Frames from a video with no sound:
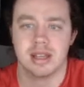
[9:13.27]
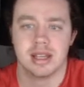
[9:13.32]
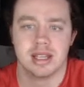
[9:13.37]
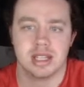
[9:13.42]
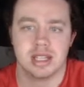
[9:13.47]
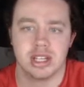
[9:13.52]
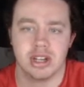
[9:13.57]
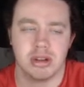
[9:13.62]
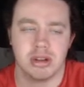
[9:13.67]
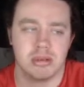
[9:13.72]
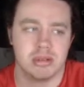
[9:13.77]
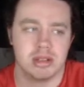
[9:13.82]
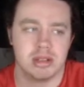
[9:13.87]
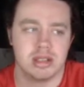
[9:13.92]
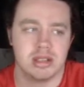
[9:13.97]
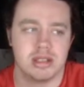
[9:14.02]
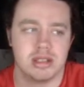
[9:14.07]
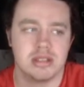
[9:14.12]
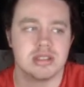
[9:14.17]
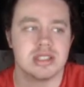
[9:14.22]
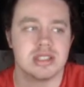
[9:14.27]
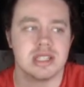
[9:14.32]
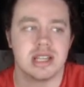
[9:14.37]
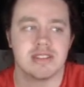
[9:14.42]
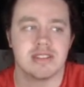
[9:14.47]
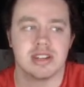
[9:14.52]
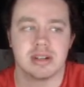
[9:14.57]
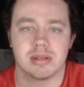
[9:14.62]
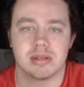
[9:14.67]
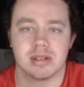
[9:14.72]
you see
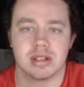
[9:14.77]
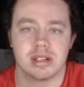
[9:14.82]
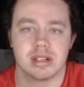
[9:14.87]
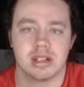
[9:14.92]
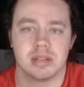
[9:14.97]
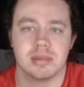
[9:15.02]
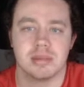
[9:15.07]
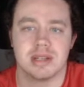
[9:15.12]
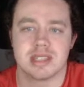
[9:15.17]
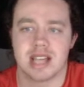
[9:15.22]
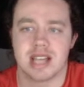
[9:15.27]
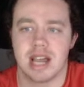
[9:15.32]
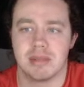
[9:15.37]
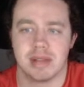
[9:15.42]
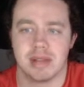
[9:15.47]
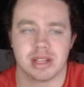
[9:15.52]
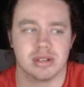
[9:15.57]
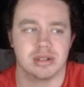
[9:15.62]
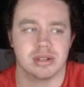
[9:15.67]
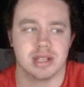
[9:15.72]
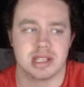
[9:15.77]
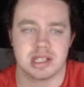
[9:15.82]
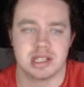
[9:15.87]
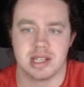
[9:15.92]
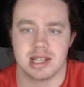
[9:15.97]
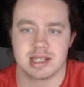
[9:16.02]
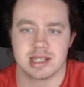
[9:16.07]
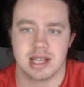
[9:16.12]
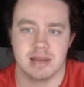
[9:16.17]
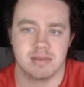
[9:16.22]
every good bit of time Michael Annett's in that
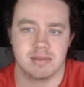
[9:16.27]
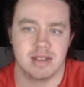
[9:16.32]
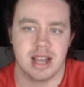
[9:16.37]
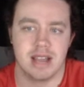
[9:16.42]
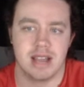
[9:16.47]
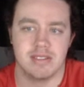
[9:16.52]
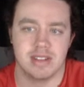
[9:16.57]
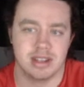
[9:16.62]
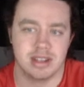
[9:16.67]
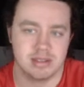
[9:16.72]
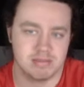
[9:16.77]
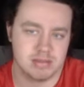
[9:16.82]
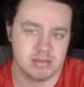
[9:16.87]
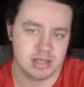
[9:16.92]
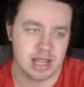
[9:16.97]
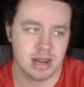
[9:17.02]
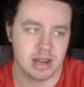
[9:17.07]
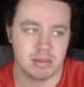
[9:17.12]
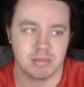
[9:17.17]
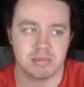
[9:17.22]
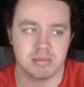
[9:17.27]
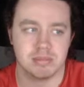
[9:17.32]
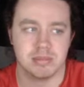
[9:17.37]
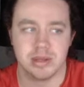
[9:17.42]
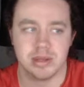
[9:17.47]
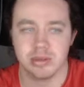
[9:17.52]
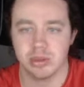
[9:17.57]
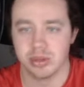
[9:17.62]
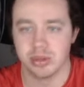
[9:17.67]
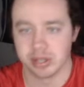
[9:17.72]
top 5, and that'll be
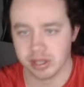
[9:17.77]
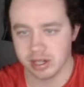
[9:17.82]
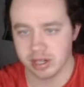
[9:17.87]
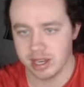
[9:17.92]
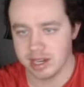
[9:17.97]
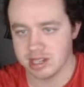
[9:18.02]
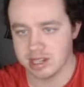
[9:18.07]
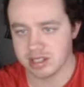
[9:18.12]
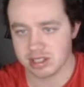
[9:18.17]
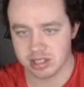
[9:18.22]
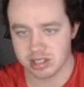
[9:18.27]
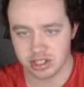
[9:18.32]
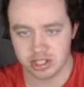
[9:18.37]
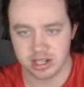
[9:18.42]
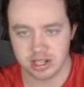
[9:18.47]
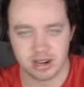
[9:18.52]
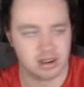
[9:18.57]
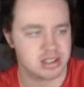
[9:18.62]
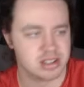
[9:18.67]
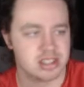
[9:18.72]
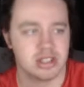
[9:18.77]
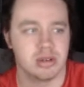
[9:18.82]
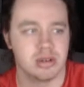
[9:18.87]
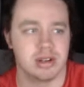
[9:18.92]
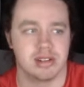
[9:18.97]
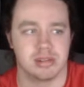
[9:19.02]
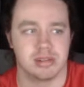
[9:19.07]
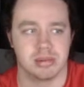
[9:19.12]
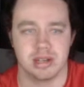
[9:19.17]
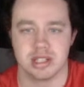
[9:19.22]
really good at $8,600. And no one
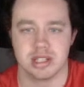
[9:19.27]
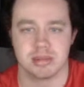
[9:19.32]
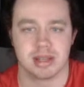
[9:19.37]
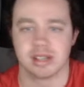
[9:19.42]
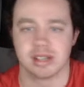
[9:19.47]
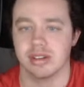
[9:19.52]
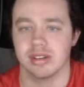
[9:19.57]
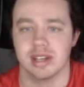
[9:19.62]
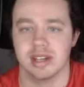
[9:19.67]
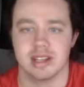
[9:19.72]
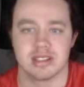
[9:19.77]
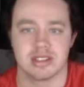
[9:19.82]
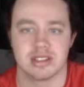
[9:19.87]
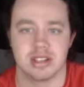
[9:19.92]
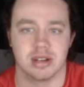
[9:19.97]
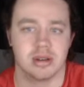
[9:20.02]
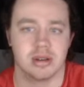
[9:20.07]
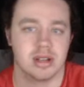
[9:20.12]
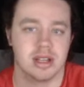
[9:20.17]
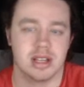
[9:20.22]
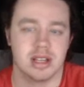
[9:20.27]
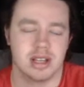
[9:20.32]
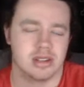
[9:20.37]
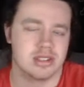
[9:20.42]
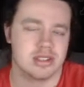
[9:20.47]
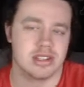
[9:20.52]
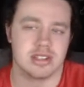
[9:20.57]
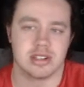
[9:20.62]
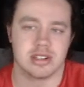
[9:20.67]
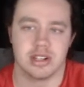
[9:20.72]
ever plays Michael Annett, so unless he
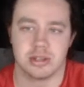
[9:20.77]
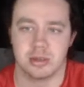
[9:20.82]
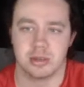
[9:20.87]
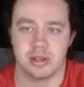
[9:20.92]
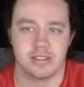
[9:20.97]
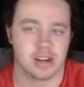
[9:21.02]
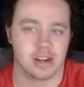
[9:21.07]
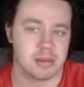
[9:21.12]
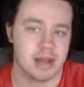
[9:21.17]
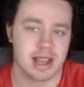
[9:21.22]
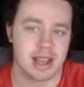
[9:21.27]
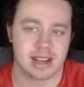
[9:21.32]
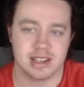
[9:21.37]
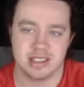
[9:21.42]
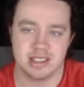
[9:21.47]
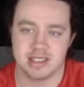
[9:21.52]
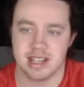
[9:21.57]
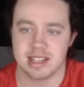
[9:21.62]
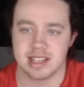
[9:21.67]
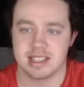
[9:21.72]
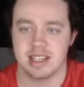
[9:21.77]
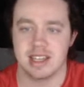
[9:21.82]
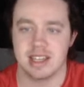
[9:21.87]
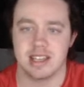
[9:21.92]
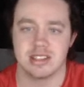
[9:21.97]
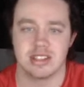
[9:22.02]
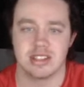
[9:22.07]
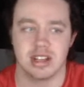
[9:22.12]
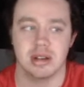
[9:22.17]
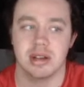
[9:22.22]
starts really far back, and he's not today.
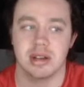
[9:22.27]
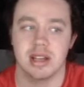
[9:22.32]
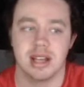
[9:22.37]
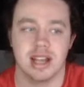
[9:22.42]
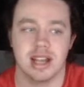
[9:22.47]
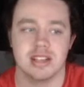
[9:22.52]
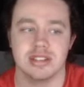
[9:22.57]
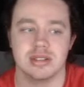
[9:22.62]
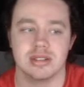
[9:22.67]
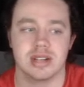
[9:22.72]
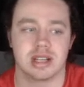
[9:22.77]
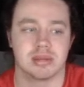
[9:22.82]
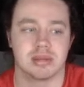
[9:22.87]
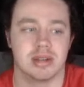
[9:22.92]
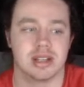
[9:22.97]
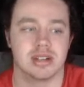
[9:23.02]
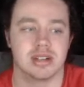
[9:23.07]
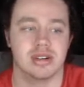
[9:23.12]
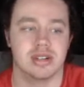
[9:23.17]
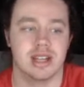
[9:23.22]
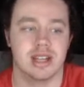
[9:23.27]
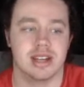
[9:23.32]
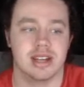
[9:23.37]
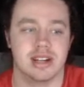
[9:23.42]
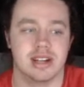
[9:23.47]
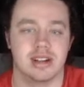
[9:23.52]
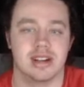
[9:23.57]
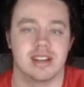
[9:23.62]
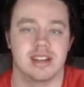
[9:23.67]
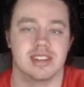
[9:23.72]
So I do like Michael Annett
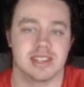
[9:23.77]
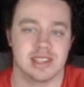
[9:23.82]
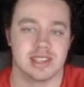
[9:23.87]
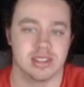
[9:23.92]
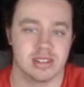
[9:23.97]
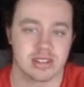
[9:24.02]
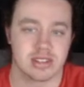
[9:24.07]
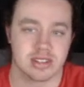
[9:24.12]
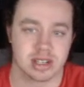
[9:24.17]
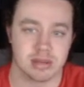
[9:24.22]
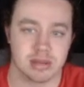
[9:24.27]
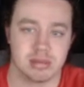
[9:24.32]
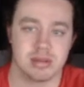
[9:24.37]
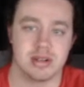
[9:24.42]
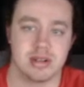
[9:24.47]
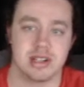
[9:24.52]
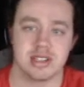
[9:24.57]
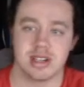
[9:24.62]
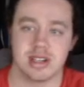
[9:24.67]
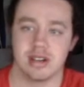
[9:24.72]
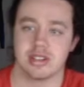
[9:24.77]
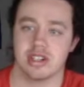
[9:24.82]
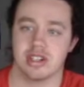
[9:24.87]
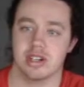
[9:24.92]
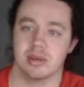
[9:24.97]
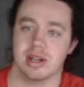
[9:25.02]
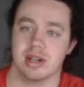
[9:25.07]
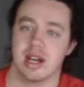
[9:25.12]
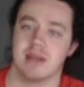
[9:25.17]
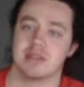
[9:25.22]
here. I think he looks like a pretty solid
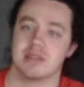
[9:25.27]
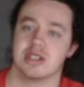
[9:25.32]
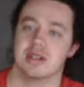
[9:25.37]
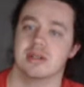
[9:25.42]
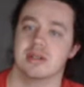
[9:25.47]
tournament option.